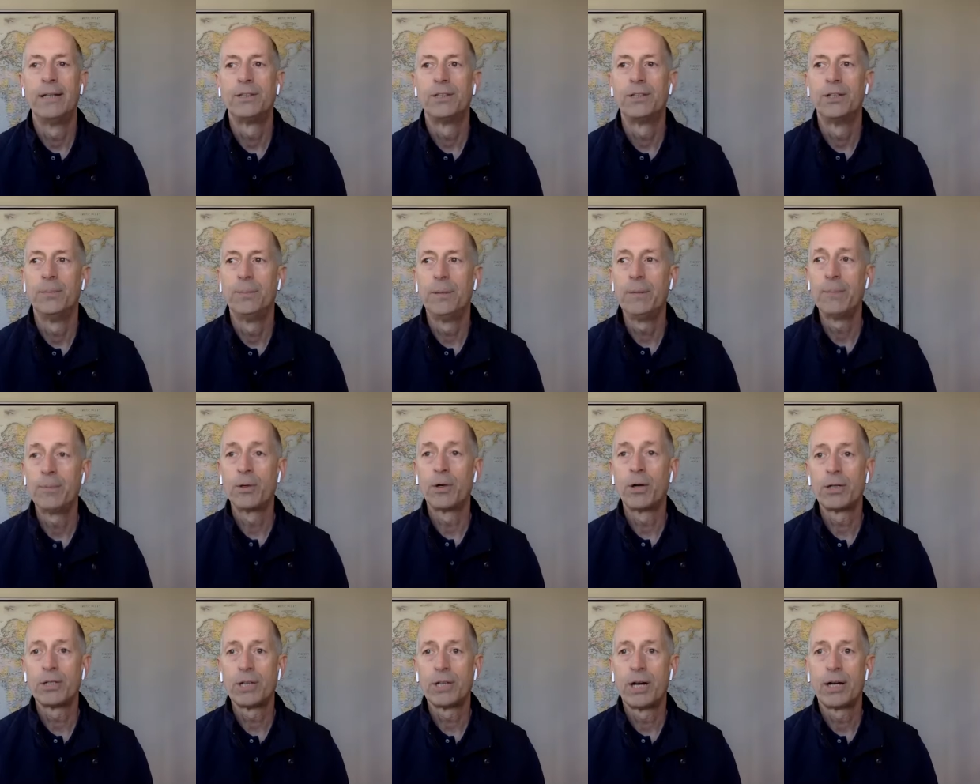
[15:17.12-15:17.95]
so people
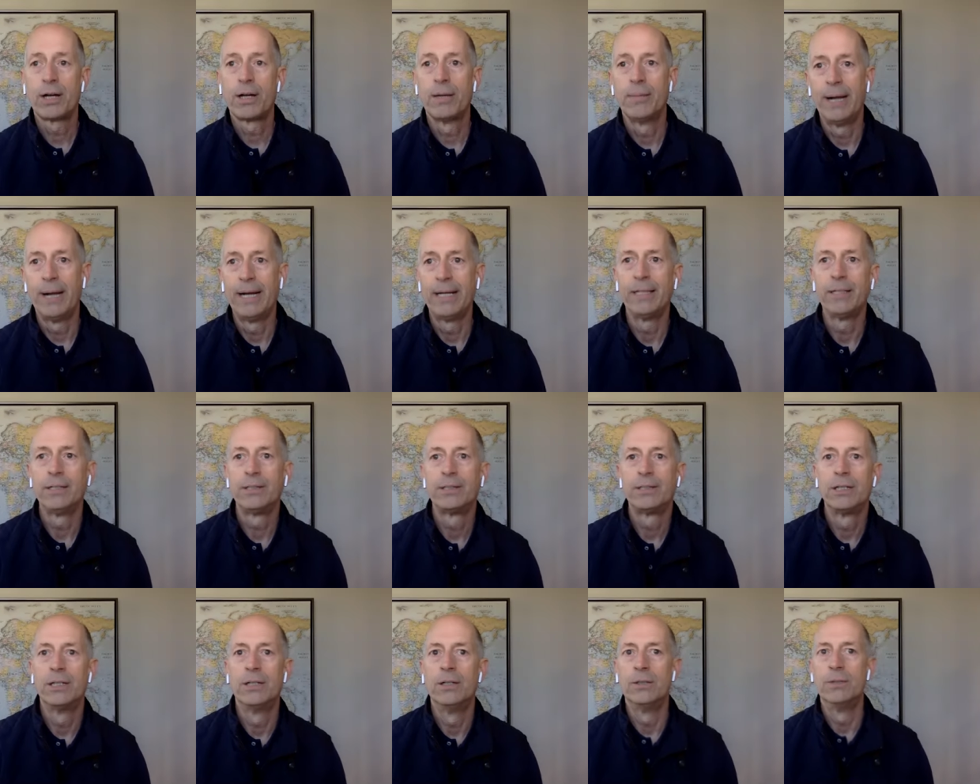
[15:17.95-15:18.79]
are talking about it.
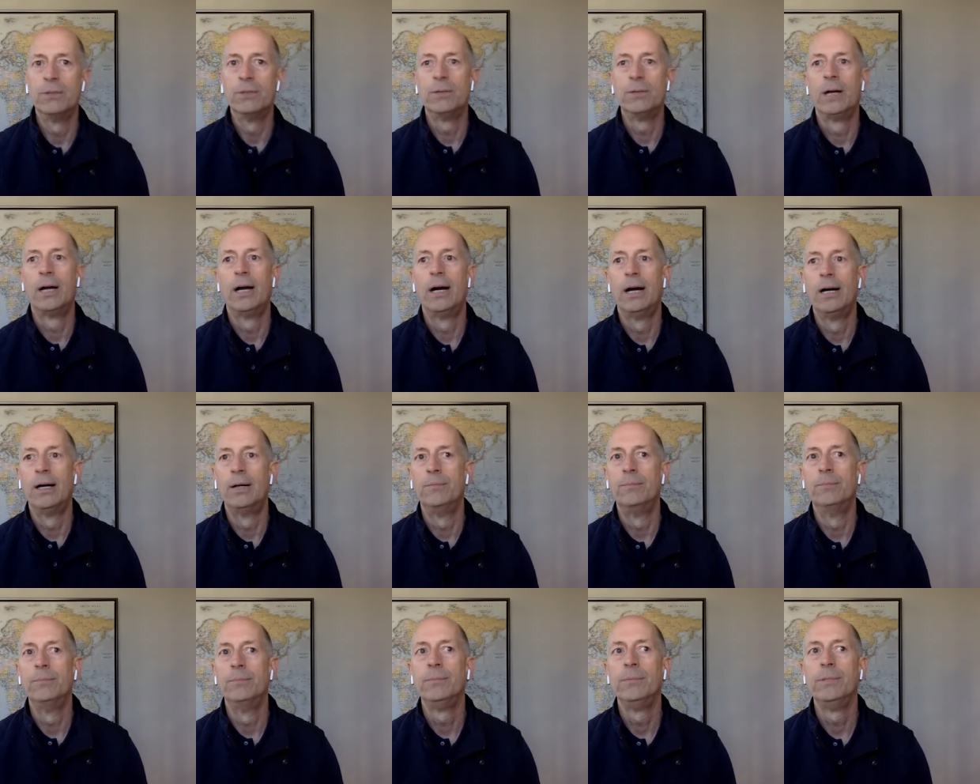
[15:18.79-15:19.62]
So,
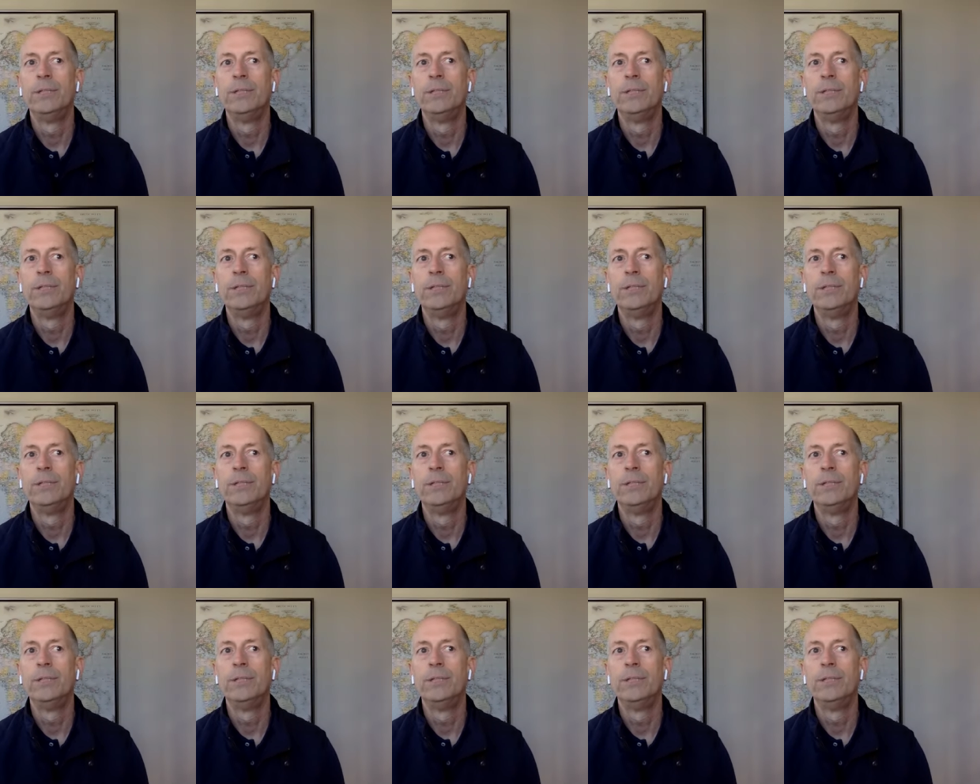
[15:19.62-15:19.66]
um,